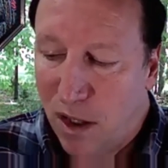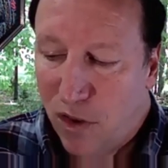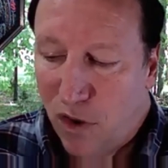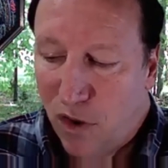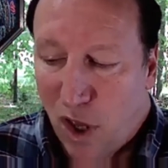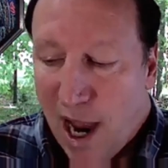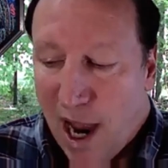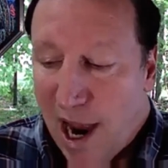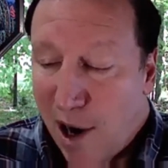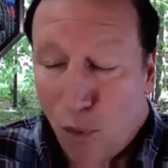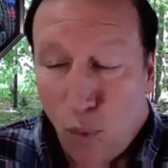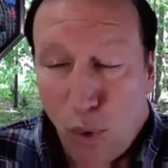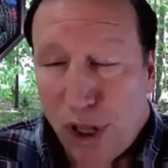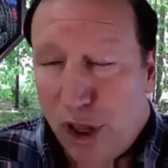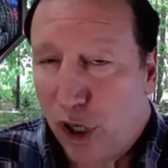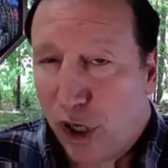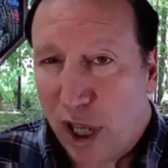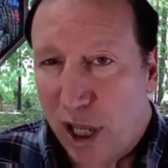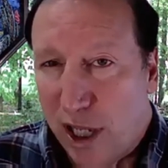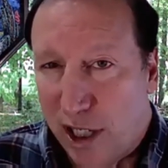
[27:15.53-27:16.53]
How we
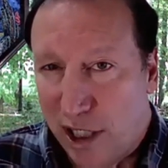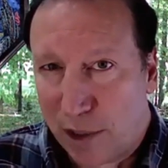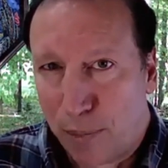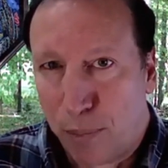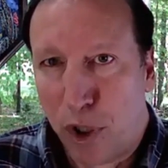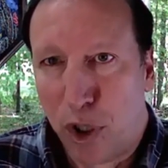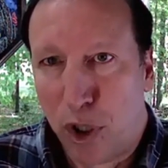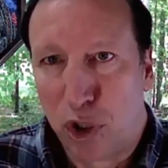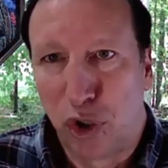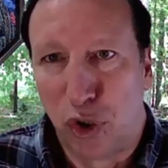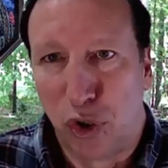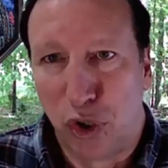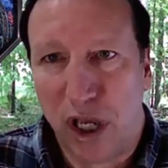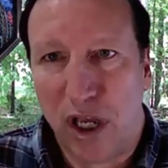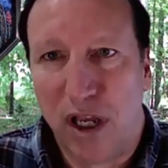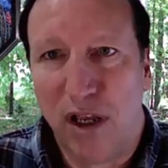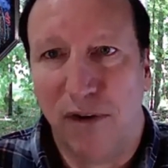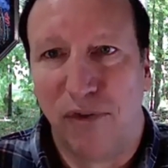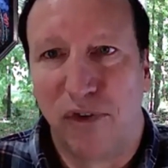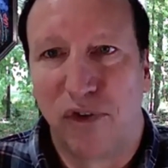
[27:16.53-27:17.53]
look at spiritual
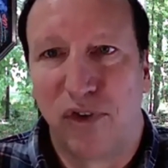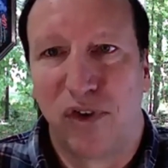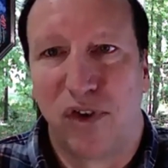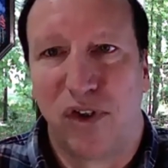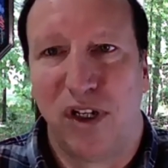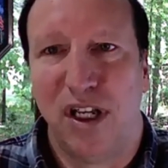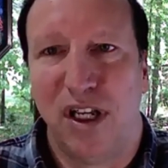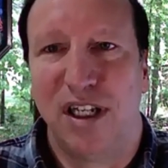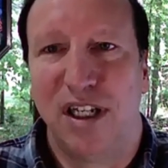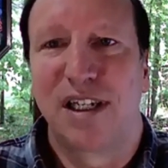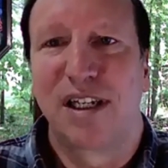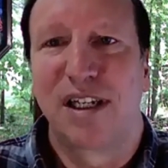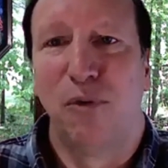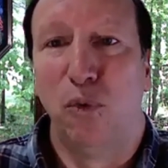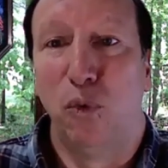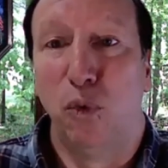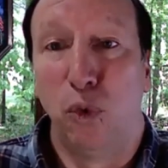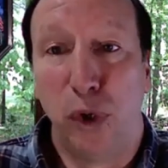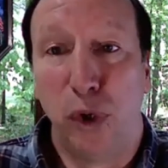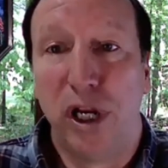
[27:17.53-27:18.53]
gifts. It's
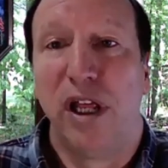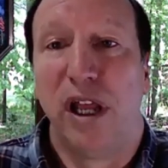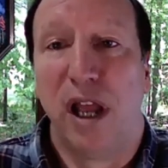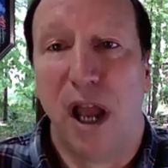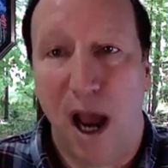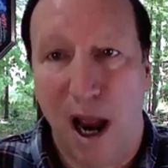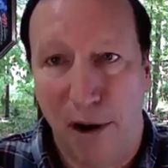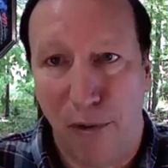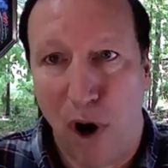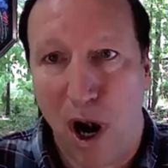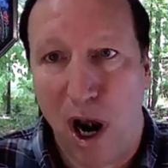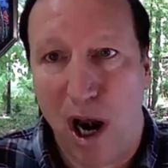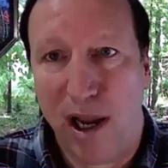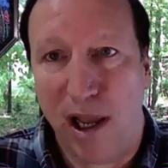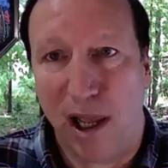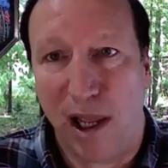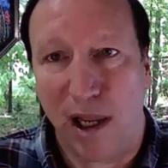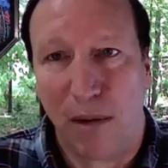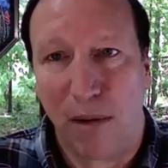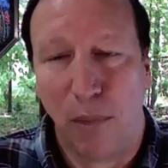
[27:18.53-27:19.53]
really
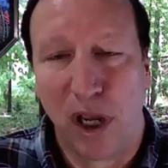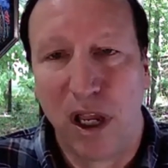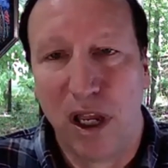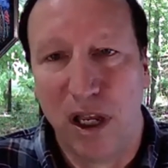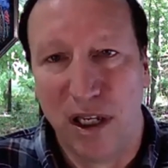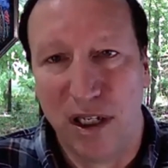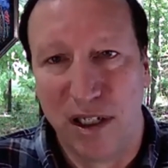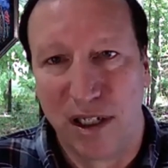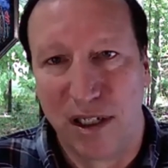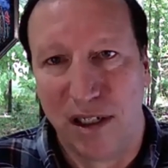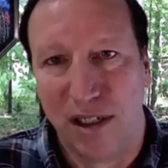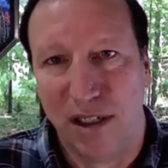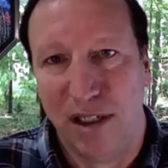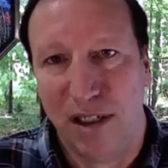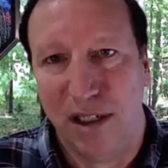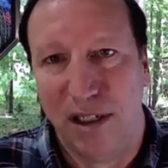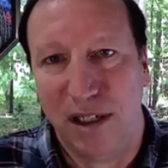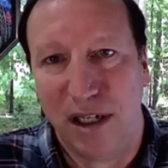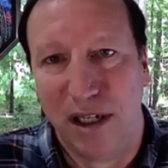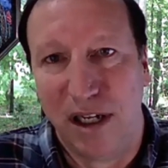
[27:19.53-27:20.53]
ironic because
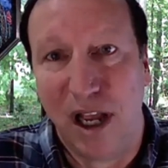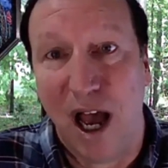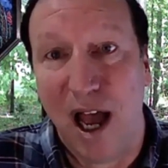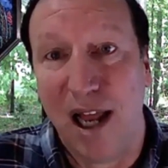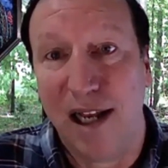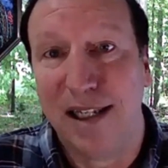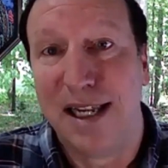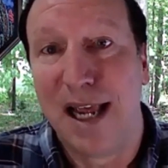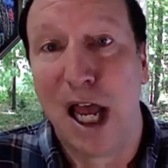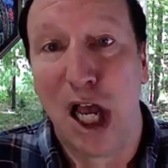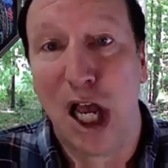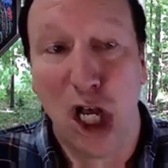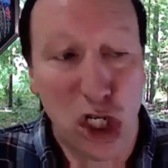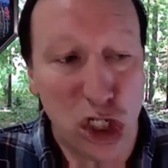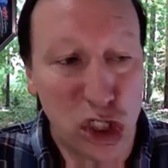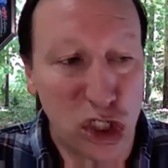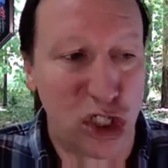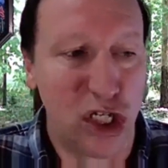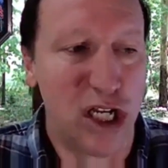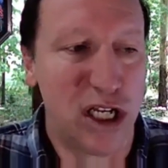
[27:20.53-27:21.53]
God
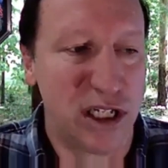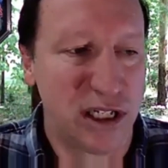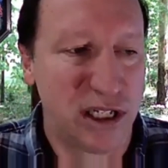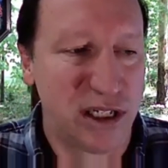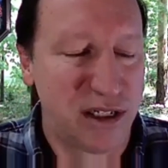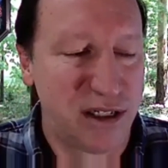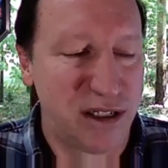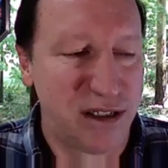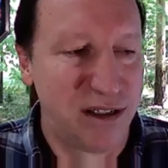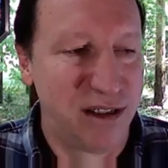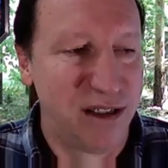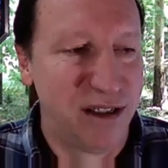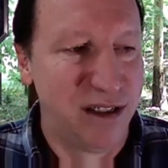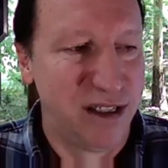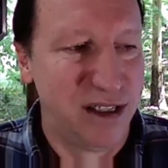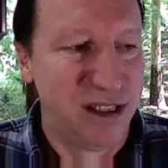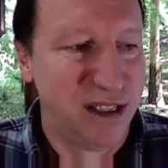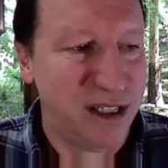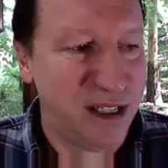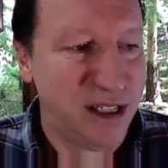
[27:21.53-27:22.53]
tells us
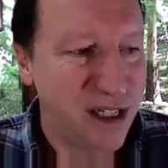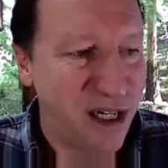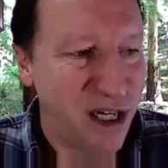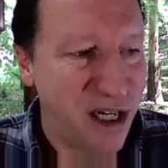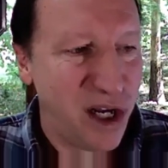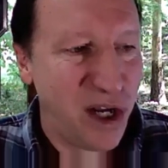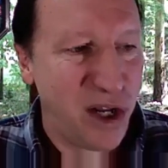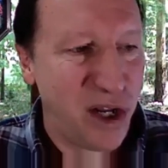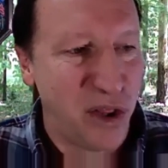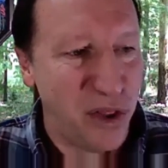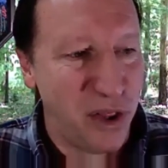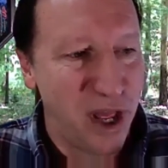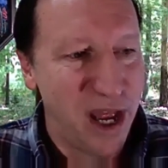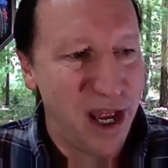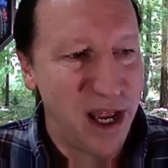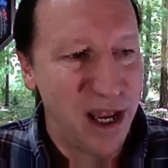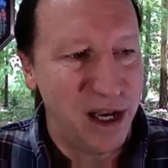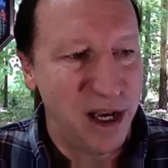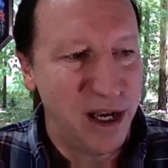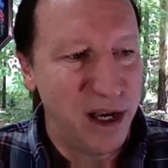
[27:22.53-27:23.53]

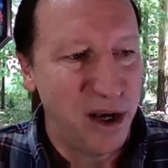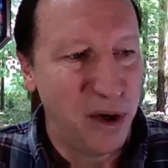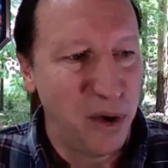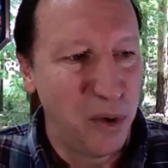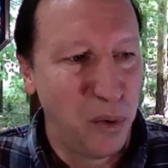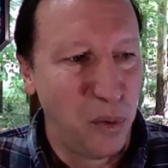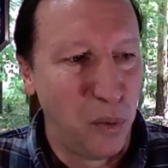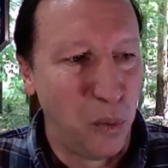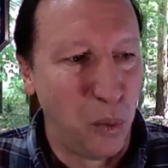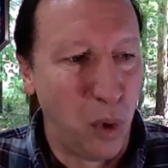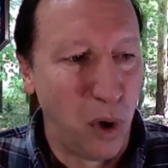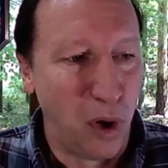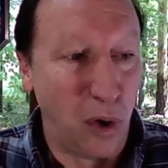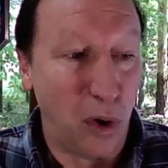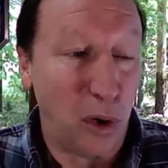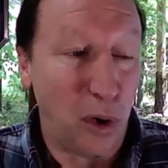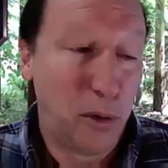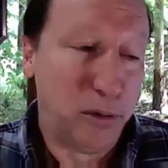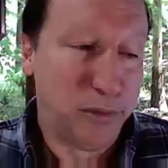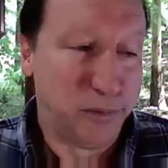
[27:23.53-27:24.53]
that,
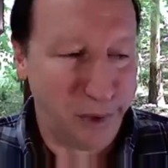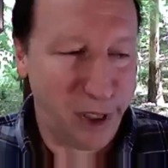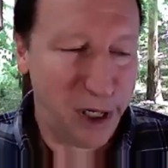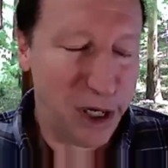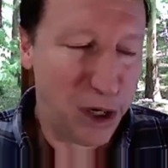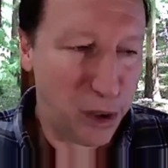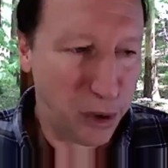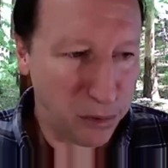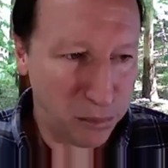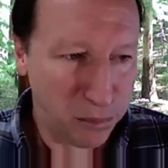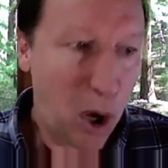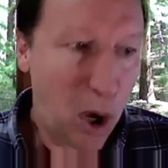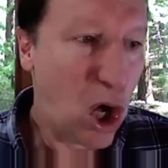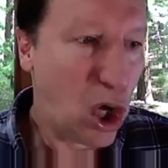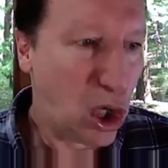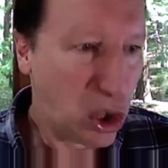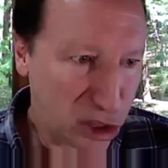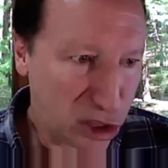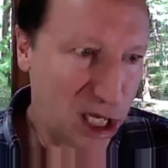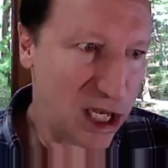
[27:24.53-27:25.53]
or, you know,
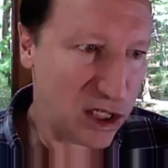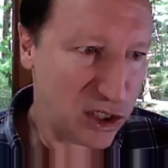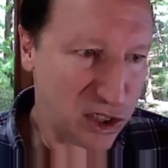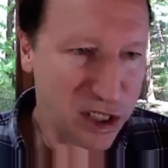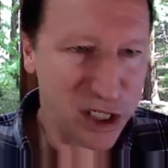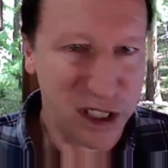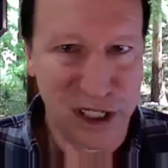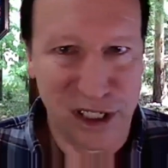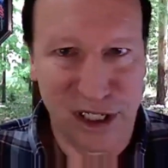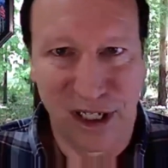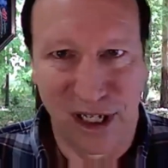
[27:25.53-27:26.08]
Paul tells us